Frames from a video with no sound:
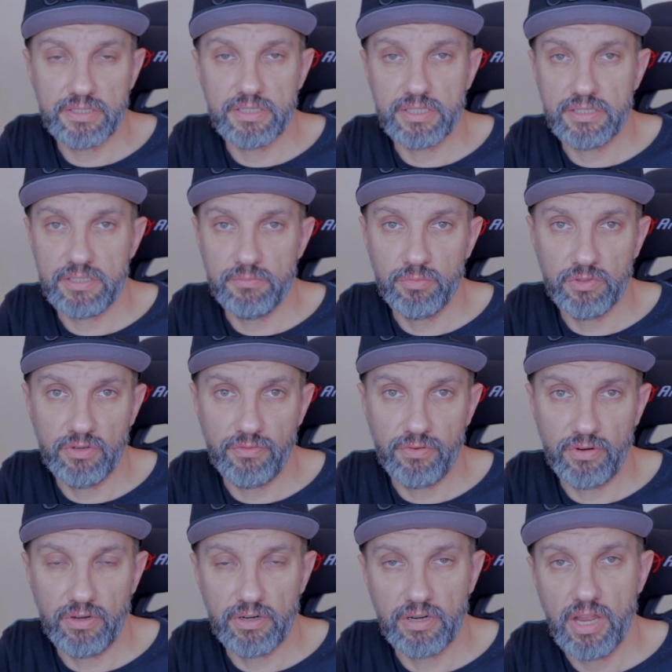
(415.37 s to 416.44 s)
this book
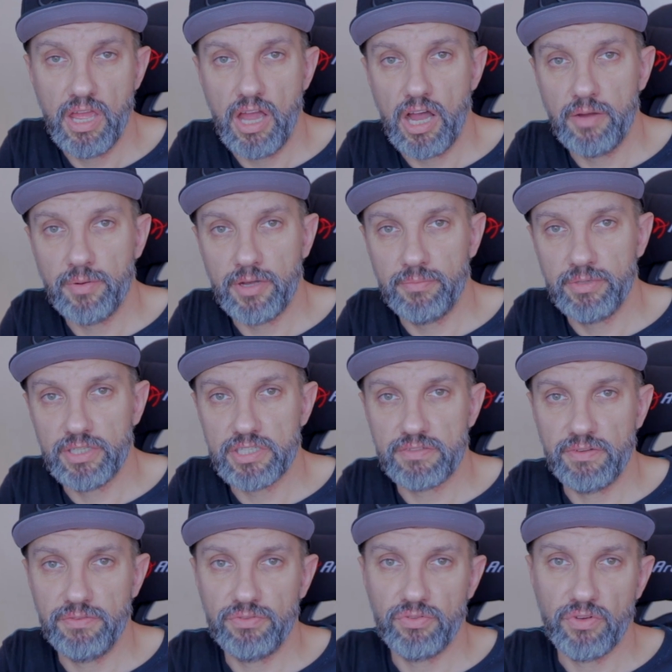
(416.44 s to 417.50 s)
for upcoming
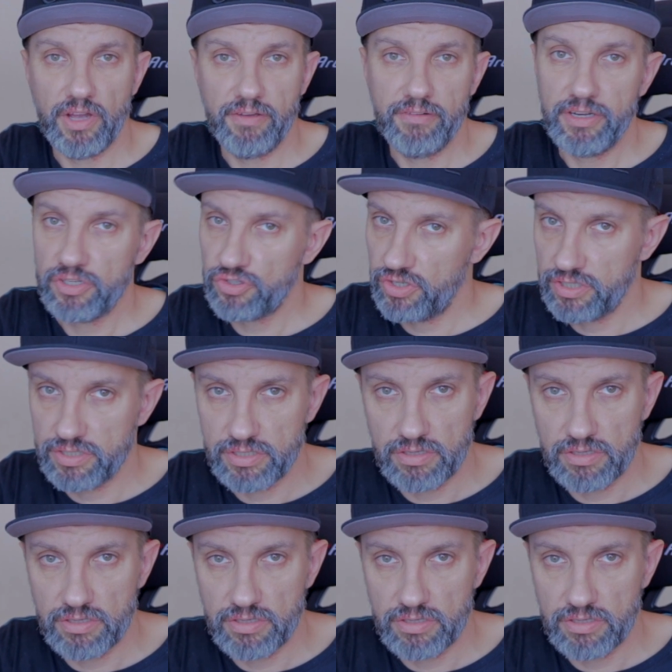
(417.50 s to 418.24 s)
SwiftUI versions,